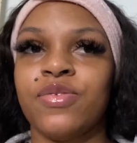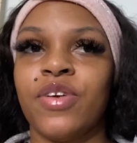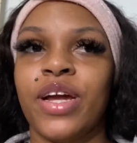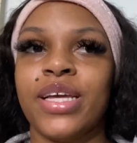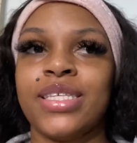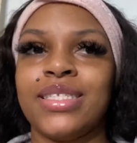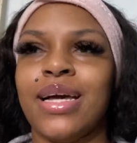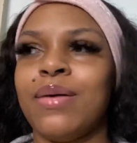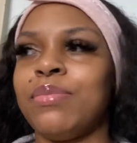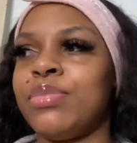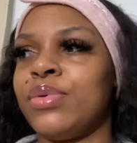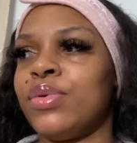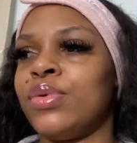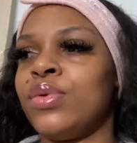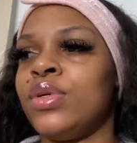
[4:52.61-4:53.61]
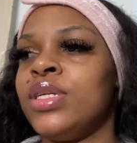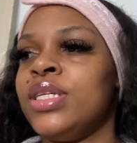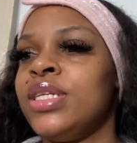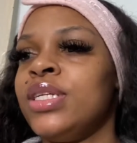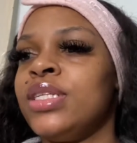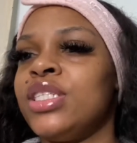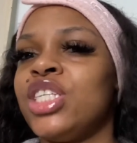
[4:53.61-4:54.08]
For example,
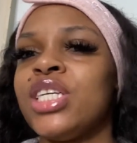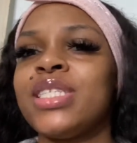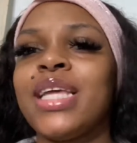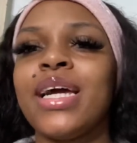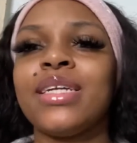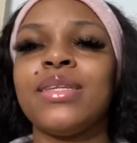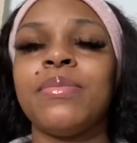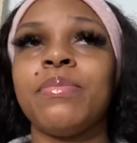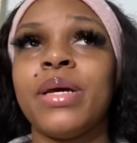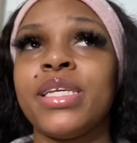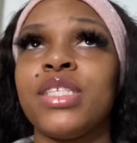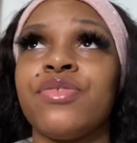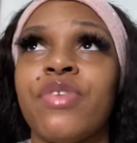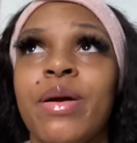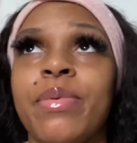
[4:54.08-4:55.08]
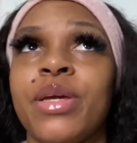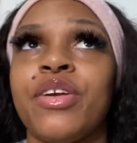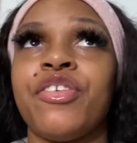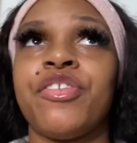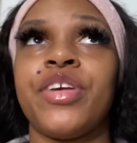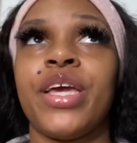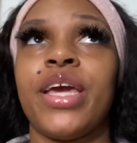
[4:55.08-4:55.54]
just like the mess rabbit
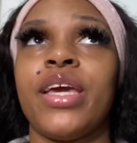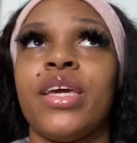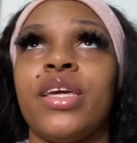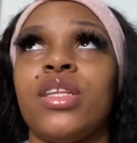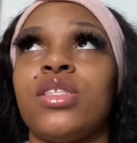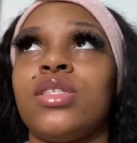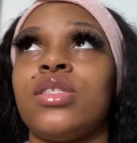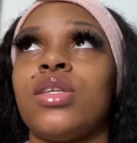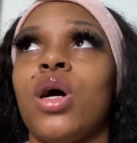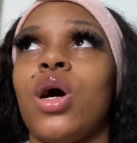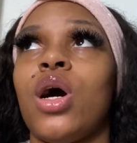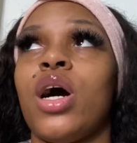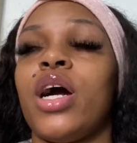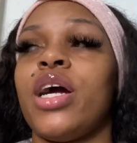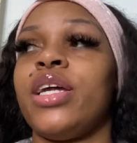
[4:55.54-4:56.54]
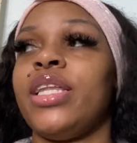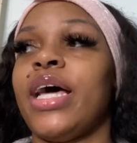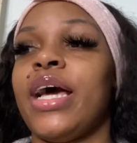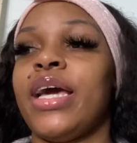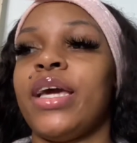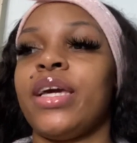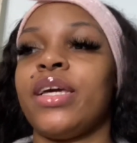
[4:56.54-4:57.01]
creates, or
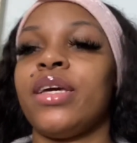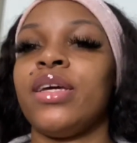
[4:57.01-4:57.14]
like,